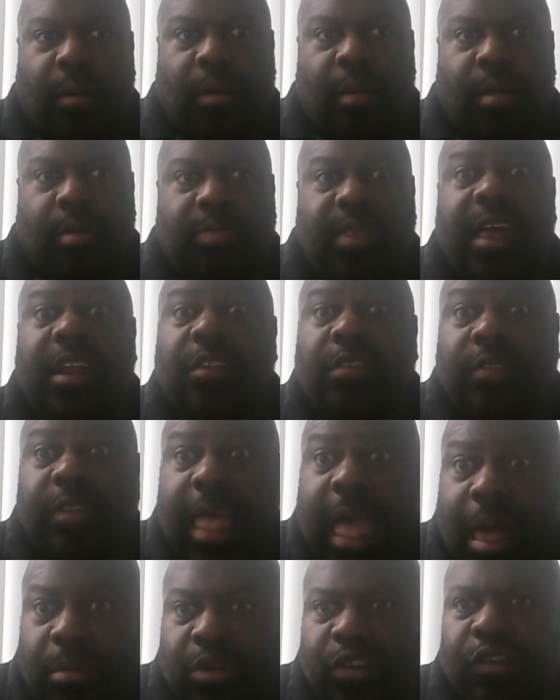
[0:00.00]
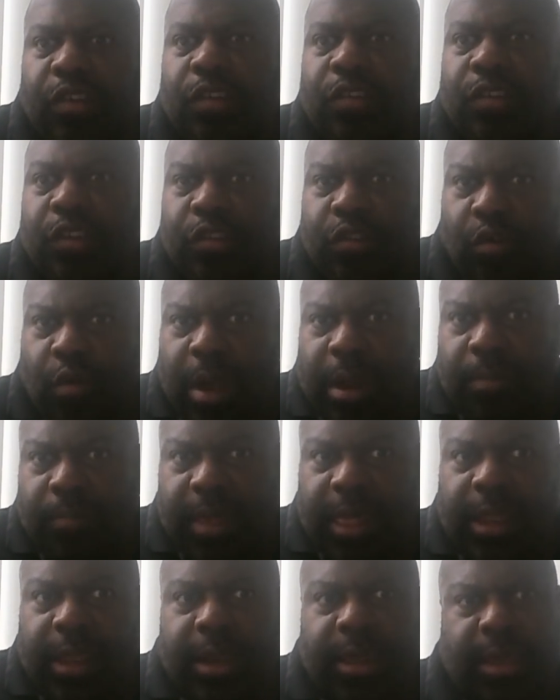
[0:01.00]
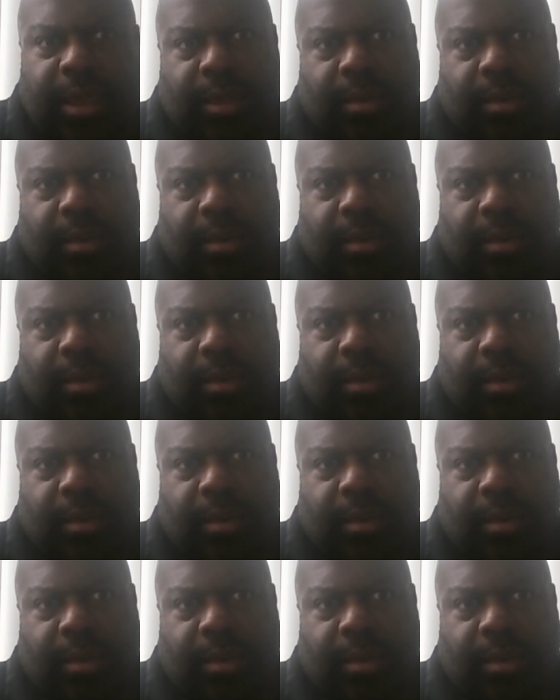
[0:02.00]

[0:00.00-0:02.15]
that establishes his credibility.